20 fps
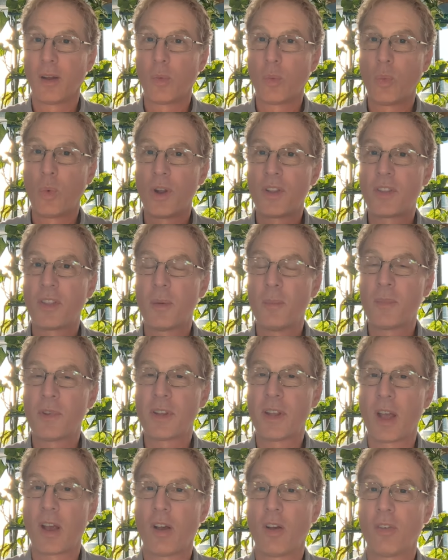with
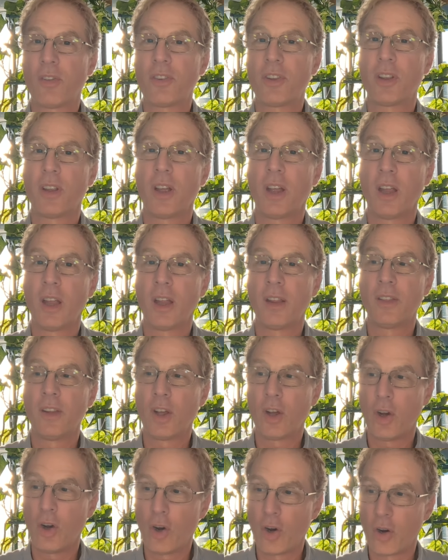themselves and
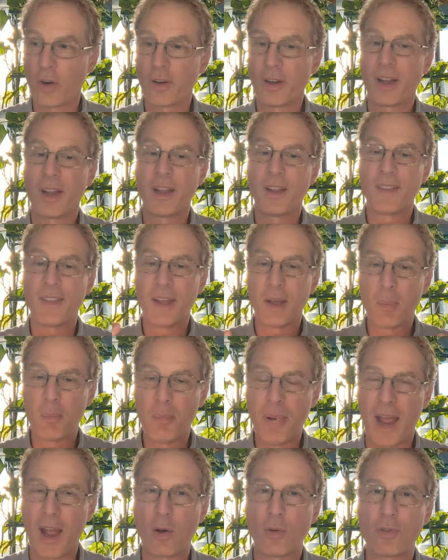their heart and their
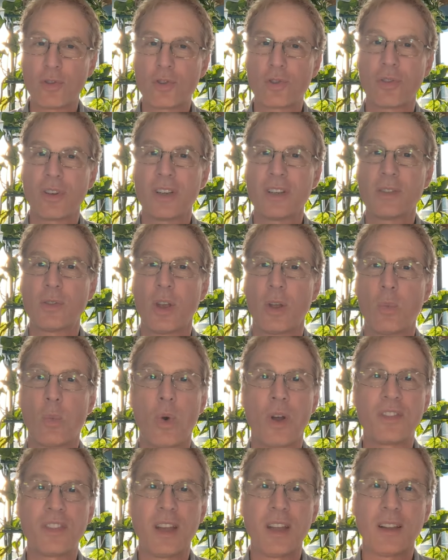boundaries and
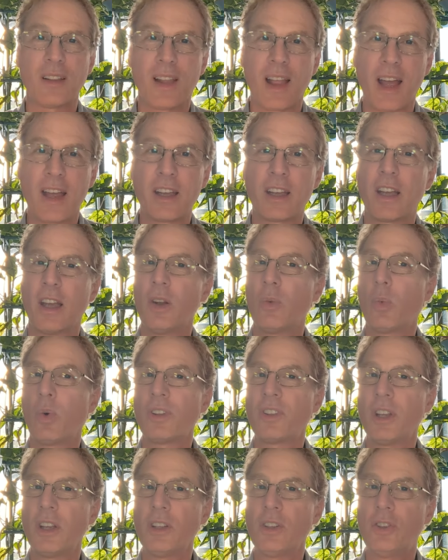what they like and
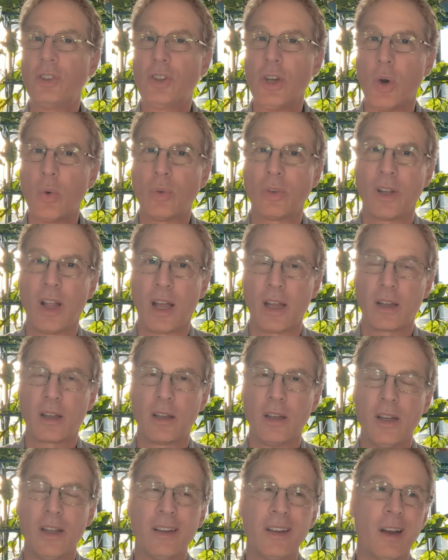what they don't like.